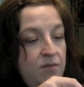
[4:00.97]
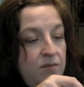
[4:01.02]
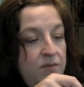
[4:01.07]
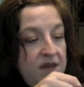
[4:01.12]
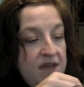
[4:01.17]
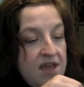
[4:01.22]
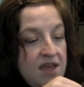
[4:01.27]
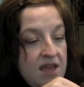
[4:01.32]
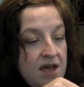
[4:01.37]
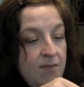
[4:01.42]

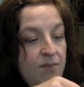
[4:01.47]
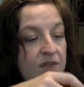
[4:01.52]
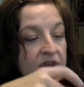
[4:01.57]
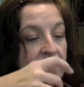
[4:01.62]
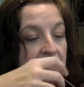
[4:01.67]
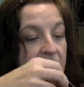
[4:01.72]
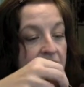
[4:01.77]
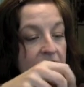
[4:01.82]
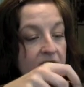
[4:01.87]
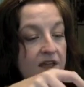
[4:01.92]
picking up the
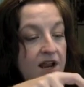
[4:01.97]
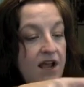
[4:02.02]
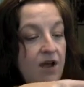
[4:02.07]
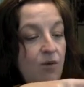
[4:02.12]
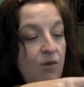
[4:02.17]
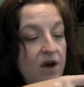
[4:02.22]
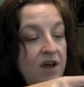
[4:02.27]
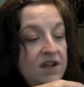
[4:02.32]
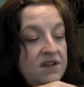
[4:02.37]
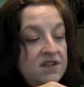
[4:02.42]
color that I
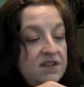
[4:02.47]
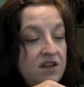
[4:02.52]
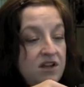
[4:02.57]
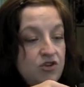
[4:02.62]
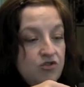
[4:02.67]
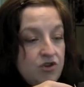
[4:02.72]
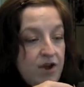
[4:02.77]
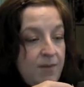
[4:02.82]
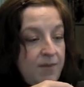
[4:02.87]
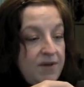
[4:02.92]
want
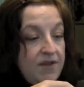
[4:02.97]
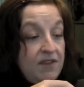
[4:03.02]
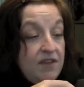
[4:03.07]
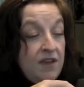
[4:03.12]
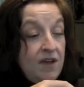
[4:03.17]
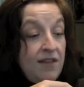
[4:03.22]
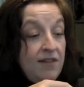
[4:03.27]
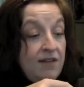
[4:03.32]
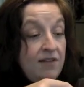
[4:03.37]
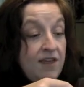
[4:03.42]
and dropping
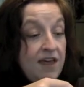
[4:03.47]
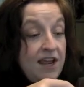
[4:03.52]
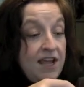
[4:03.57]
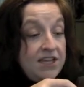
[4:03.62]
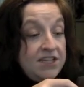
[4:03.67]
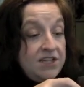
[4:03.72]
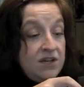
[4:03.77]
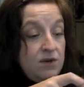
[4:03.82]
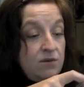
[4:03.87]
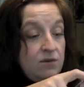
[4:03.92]
the color that I
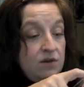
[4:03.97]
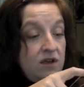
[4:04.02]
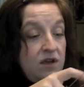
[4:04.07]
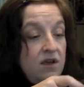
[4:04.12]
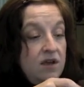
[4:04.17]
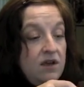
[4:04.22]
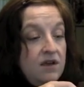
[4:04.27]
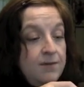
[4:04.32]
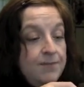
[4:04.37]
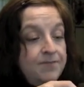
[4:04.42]
don't.
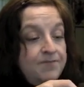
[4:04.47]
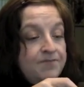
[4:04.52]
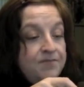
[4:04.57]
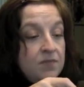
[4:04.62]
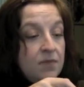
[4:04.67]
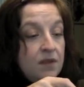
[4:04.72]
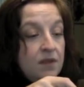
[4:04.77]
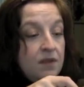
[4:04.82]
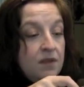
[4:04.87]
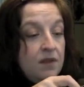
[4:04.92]

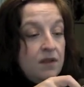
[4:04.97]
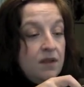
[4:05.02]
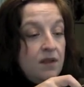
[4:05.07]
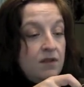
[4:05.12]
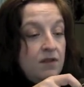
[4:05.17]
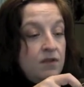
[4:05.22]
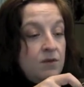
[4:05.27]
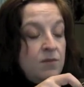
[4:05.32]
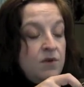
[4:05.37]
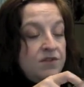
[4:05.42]

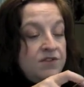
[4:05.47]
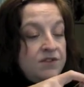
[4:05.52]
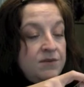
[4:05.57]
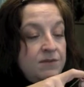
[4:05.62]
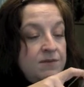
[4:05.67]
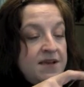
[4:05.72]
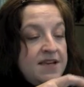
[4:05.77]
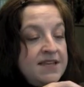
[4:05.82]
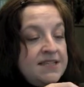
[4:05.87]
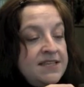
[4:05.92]
The most
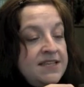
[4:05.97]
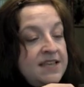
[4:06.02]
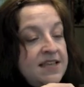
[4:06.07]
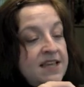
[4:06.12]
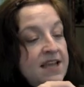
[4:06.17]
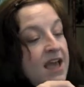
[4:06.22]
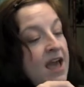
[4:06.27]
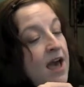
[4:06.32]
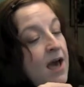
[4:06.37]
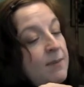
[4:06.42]
amazing
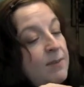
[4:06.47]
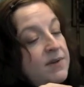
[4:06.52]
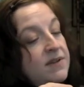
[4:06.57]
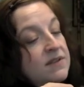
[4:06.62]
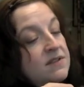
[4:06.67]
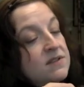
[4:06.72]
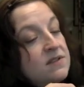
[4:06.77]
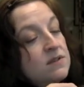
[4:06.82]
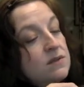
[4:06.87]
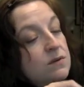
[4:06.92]
thing
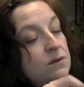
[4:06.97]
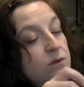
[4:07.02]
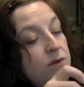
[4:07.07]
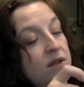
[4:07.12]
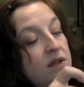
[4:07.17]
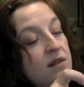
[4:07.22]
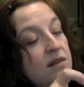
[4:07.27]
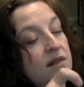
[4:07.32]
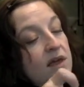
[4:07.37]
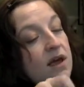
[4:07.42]
happens
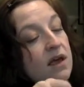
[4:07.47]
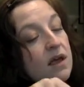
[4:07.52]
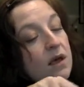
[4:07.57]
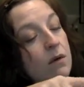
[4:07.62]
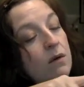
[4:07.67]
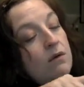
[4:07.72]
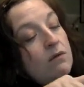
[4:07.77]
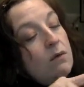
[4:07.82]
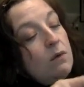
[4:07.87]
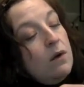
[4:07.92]
when you let
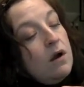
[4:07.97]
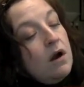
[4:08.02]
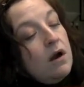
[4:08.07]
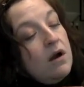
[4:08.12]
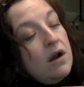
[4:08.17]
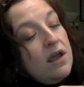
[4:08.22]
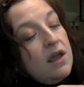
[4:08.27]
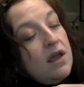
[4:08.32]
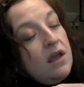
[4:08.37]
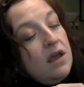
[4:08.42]
go of
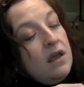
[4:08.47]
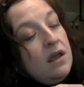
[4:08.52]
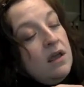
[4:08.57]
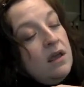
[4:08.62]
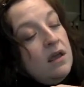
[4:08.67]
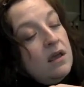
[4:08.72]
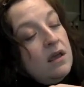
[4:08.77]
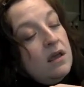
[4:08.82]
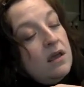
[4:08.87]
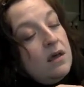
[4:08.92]
worrying
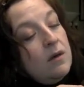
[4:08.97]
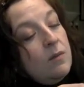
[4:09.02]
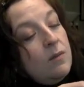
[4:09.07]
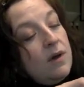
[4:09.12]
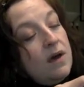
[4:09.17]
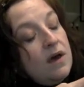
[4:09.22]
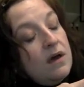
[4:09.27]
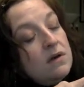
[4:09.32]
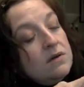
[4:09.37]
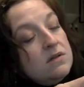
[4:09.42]

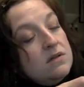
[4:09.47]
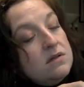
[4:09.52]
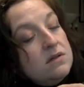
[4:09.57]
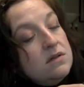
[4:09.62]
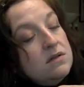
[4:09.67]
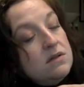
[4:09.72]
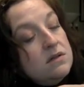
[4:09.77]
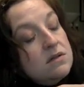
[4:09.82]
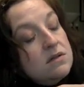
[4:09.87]
about